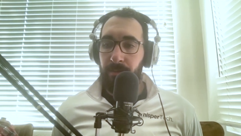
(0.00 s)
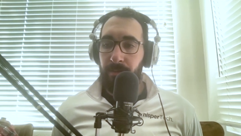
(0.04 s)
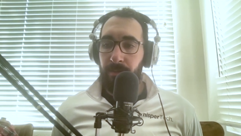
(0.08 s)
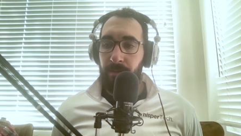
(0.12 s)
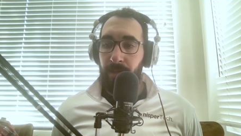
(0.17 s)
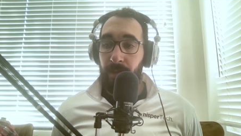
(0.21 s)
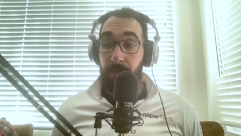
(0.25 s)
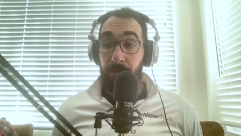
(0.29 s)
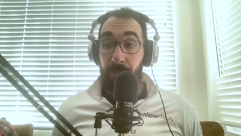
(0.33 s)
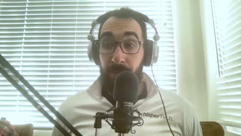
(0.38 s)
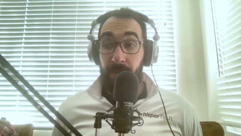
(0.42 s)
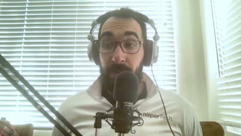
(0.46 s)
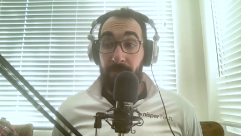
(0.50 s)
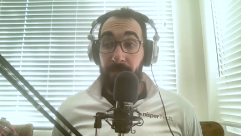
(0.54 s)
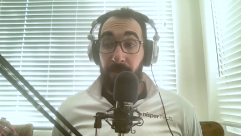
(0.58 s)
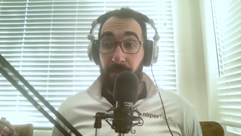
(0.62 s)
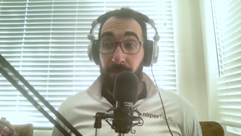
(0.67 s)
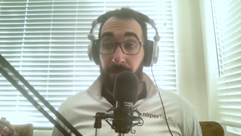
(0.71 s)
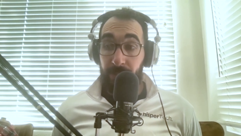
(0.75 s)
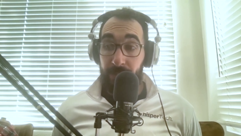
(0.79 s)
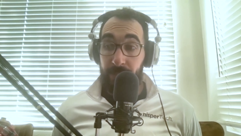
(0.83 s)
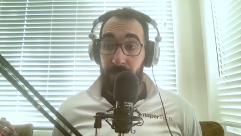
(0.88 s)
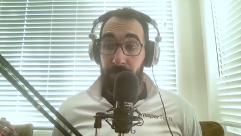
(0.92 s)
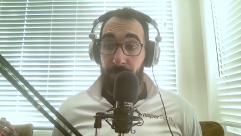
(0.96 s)
And we have to
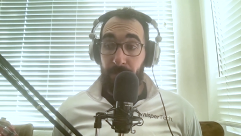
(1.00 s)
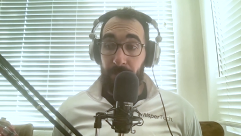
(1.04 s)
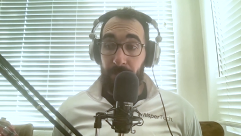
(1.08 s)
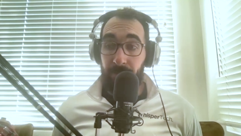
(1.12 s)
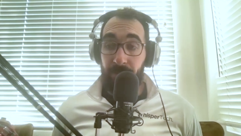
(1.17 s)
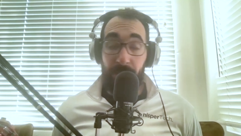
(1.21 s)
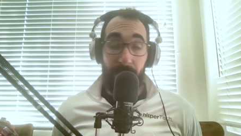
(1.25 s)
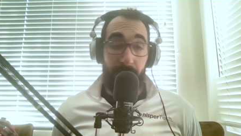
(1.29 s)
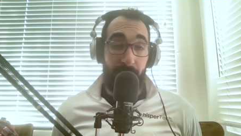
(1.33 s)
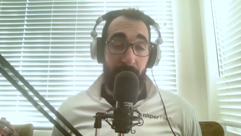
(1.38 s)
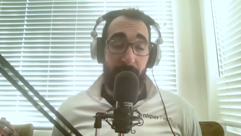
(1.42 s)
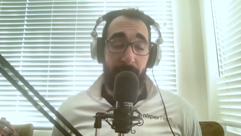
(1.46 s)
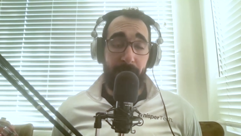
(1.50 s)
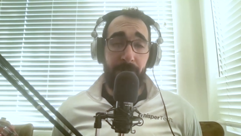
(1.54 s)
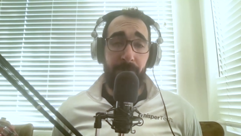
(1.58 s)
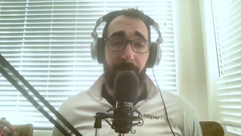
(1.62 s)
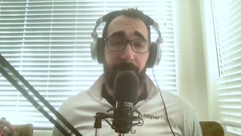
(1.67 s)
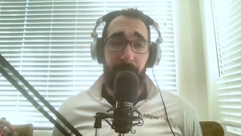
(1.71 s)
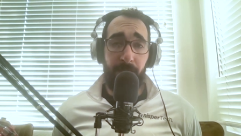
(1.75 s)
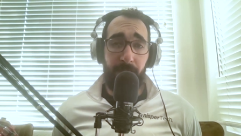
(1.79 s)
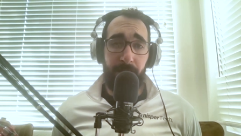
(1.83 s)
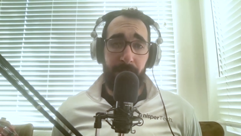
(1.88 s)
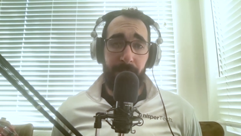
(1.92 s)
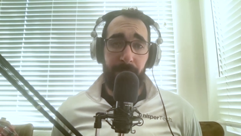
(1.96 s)
think about that kind of
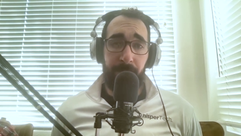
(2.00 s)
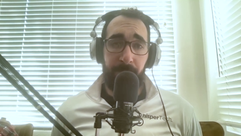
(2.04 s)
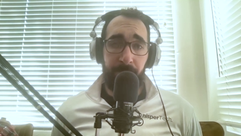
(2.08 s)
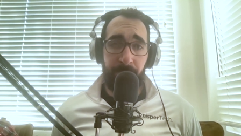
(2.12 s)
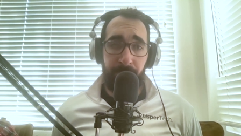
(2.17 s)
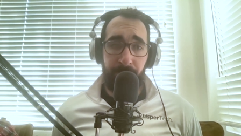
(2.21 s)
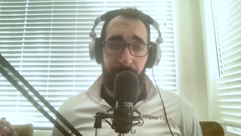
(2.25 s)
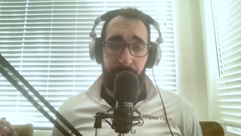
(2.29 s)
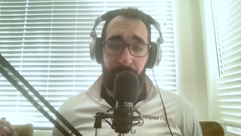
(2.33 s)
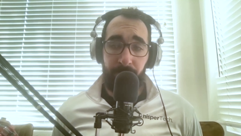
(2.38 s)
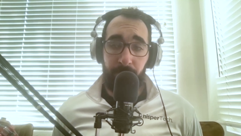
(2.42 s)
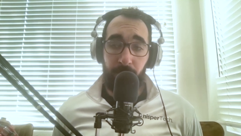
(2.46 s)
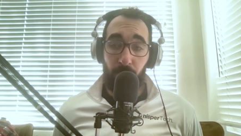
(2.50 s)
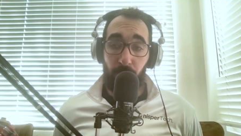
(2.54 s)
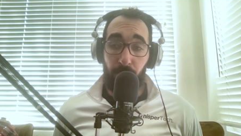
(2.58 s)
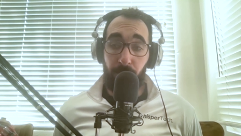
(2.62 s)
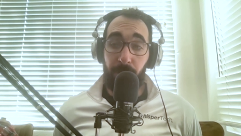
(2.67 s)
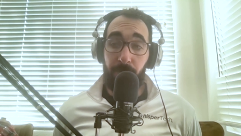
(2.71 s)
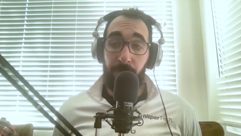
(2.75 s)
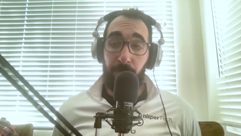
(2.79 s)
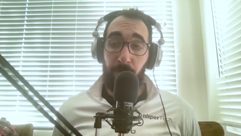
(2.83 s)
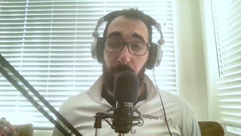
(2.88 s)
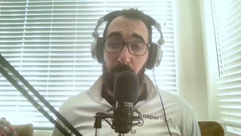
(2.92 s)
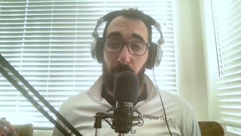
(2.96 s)
thing
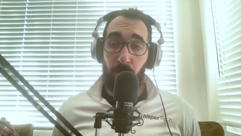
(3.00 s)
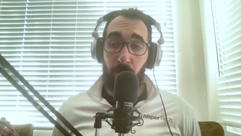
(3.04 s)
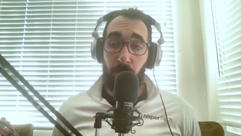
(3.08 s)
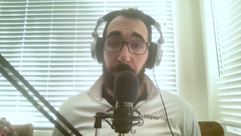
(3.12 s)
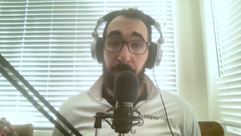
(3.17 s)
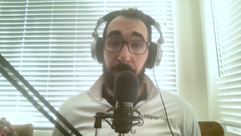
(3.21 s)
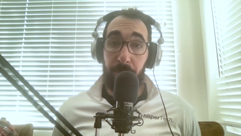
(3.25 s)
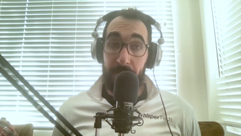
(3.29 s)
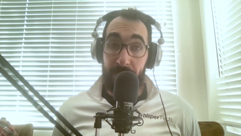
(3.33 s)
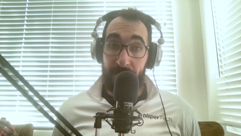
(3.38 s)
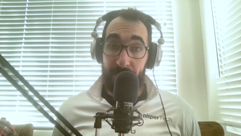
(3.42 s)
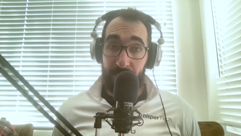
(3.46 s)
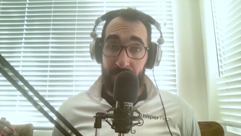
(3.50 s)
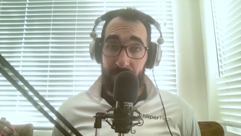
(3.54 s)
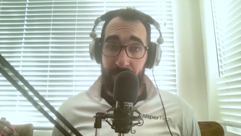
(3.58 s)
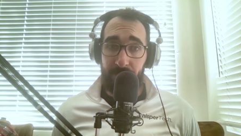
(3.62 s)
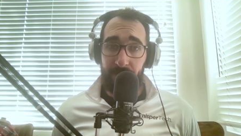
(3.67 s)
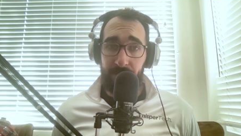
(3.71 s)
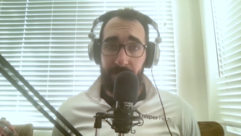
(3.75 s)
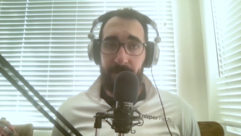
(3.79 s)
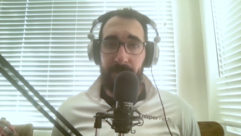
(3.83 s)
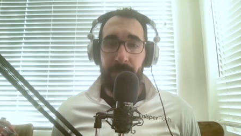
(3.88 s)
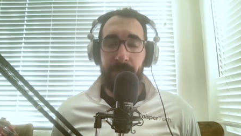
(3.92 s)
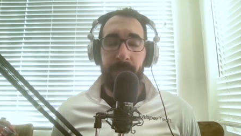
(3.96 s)
going forward,
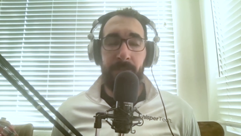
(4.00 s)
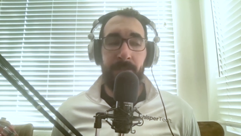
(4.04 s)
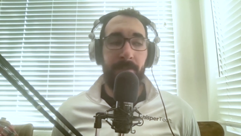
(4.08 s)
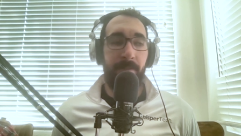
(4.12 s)
because